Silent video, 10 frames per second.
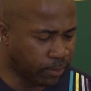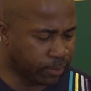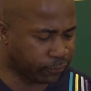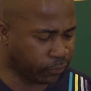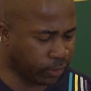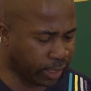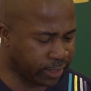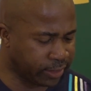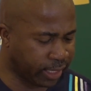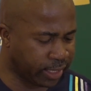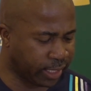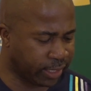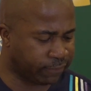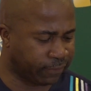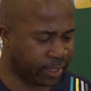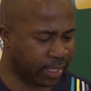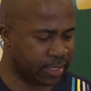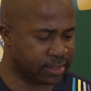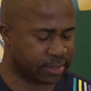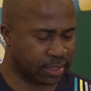Before I
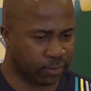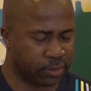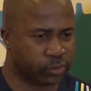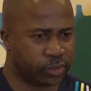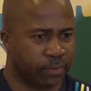finalize, I want to